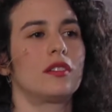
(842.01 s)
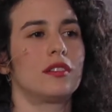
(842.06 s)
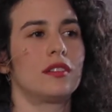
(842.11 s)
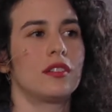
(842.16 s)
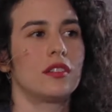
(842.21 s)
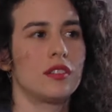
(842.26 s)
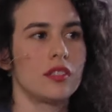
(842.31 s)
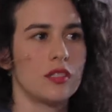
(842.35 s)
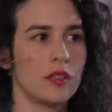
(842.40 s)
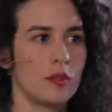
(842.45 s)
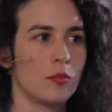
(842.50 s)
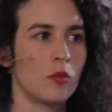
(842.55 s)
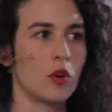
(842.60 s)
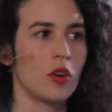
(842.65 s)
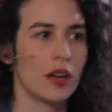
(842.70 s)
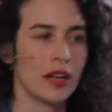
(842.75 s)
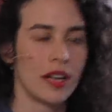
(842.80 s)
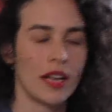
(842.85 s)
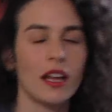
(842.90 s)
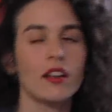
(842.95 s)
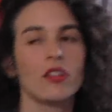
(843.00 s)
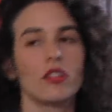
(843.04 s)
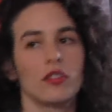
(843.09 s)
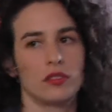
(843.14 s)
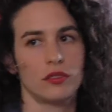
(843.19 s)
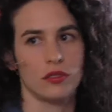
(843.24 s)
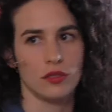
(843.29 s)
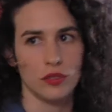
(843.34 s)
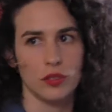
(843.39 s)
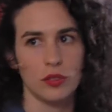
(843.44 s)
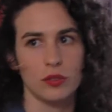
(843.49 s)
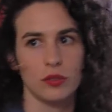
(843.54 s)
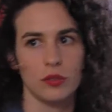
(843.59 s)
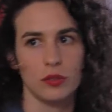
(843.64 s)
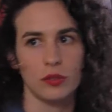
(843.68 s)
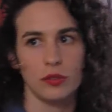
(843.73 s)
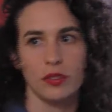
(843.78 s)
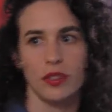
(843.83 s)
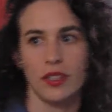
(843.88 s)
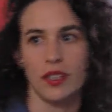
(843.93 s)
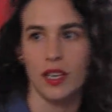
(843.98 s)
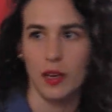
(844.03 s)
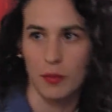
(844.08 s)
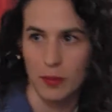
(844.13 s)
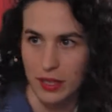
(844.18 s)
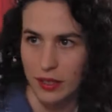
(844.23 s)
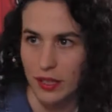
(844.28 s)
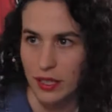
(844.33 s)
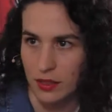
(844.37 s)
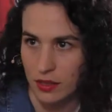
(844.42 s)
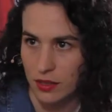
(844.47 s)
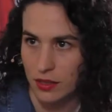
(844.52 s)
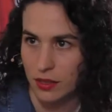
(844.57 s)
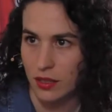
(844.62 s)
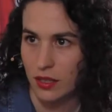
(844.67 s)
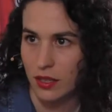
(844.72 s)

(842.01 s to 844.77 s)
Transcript: There is a canon to the Yemen dance.